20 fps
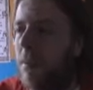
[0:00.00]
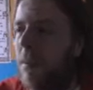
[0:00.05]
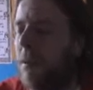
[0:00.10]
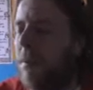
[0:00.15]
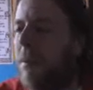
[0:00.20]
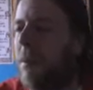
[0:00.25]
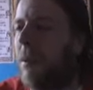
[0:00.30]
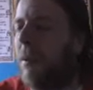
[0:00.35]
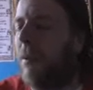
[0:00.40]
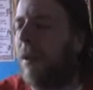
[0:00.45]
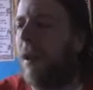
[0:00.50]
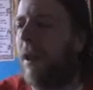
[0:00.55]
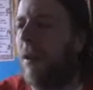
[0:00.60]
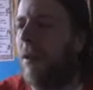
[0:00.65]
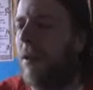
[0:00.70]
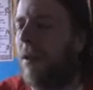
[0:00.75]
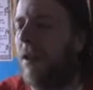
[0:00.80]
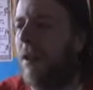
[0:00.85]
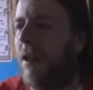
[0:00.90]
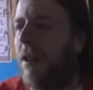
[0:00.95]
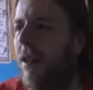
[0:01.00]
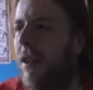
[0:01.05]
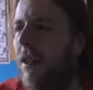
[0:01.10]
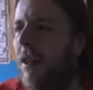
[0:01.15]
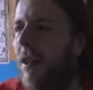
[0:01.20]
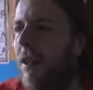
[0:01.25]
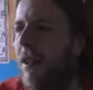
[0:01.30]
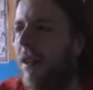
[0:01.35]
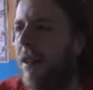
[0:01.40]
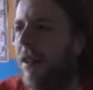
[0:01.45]
specifically there was
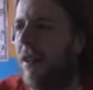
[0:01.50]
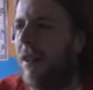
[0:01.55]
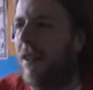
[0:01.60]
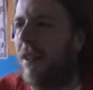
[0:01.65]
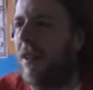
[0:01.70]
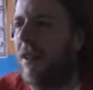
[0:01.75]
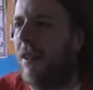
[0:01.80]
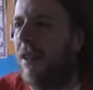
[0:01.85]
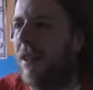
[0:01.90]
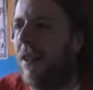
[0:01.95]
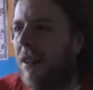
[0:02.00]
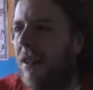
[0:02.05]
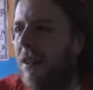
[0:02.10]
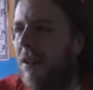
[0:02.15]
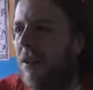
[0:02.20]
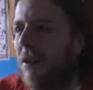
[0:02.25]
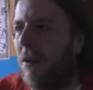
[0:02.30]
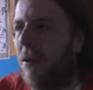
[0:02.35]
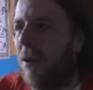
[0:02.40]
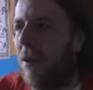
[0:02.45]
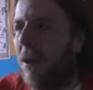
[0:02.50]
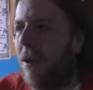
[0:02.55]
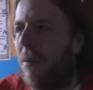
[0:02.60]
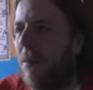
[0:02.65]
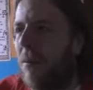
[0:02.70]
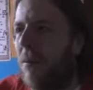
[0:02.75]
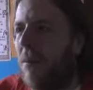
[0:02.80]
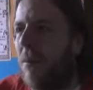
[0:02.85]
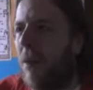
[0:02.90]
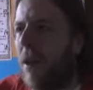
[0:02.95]
a
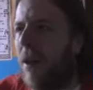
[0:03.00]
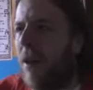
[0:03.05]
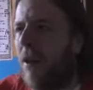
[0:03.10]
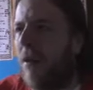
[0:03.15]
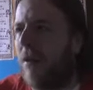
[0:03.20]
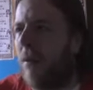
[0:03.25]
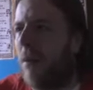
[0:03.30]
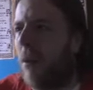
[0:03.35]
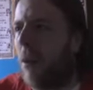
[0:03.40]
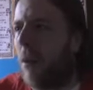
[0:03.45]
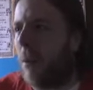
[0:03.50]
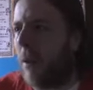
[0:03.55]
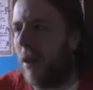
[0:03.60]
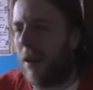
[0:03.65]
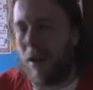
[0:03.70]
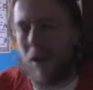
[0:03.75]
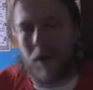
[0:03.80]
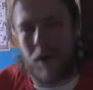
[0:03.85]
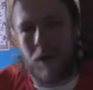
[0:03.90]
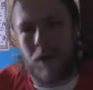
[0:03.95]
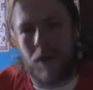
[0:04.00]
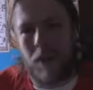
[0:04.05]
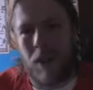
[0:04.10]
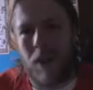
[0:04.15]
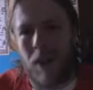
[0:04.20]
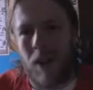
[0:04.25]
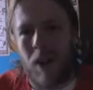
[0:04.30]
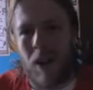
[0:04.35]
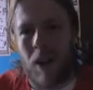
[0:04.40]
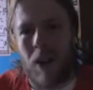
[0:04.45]
story, Brain of Morbius,
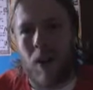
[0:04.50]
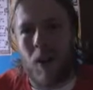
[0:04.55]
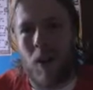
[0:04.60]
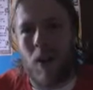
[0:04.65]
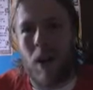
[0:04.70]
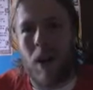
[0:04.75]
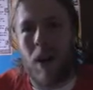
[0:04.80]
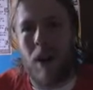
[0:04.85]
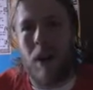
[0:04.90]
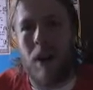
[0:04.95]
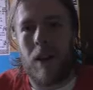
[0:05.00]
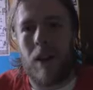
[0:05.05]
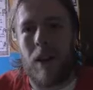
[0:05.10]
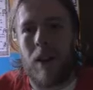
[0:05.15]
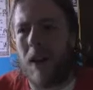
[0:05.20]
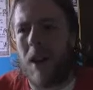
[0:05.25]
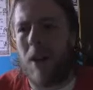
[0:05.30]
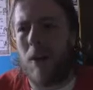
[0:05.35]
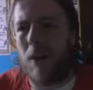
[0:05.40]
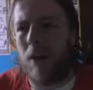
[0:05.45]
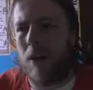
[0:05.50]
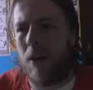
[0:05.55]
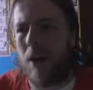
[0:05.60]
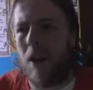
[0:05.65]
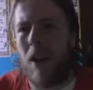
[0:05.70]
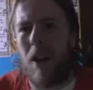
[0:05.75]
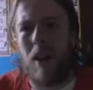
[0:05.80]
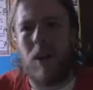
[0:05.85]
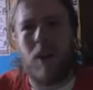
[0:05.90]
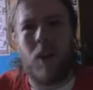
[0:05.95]
where there was
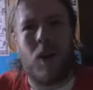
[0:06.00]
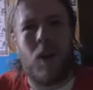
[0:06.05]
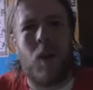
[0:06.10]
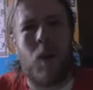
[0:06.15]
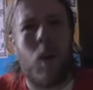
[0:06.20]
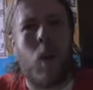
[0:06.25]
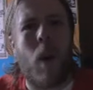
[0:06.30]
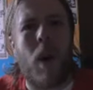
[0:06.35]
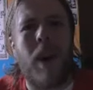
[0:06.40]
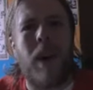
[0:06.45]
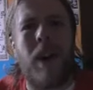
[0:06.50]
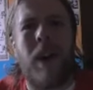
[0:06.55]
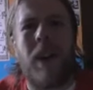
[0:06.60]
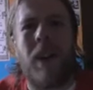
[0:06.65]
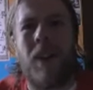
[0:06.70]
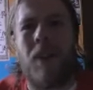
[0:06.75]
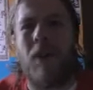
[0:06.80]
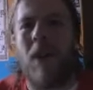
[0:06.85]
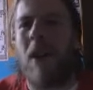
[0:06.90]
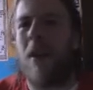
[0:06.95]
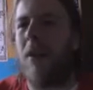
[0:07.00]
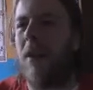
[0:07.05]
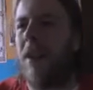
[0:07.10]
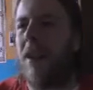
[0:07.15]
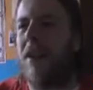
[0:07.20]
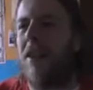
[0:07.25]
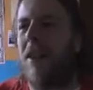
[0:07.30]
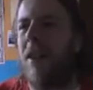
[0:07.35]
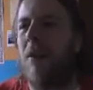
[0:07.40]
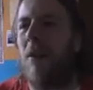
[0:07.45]
quite a
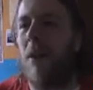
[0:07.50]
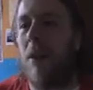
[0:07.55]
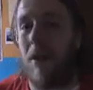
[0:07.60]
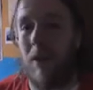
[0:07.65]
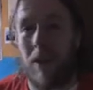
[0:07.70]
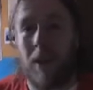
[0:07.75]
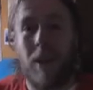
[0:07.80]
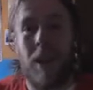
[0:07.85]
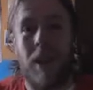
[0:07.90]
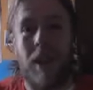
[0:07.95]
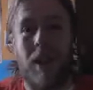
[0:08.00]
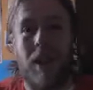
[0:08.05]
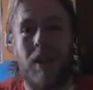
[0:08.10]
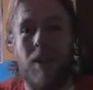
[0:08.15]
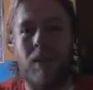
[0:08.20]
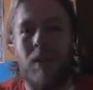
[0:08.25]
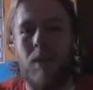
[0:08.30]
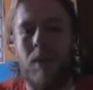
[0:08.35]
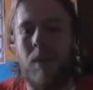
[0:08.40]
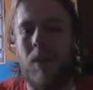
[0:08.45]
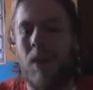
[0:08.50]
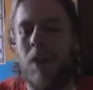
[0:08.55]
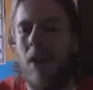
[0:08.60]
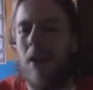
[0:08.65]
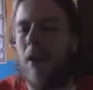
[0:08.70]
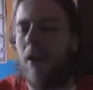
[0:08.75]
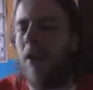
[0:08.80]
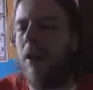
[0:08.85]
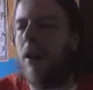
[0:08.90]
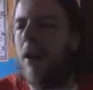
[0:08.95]
graphic scene where a guy gets
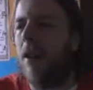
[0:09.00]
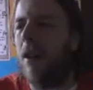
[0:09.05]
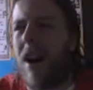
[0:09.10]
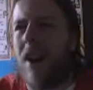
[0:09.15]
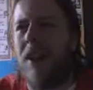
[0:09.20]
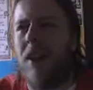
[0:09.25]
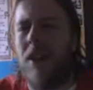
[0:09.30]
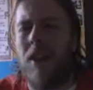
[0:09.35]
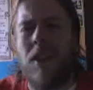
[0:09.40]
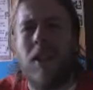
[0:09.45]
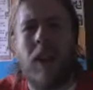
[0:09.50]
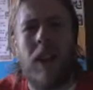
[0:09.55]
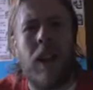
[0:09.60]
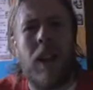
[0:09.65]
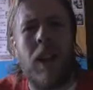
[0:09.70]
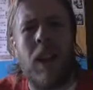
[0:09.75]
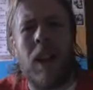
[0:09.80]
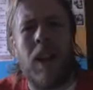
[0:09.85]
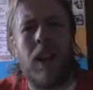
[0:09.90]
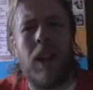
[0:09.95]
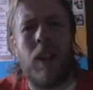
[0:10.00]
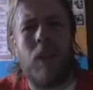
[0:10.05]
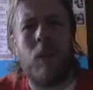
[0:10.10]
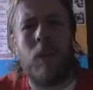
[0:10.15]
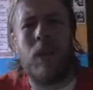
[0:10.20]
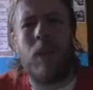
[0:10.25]
shot, and you're just thinking that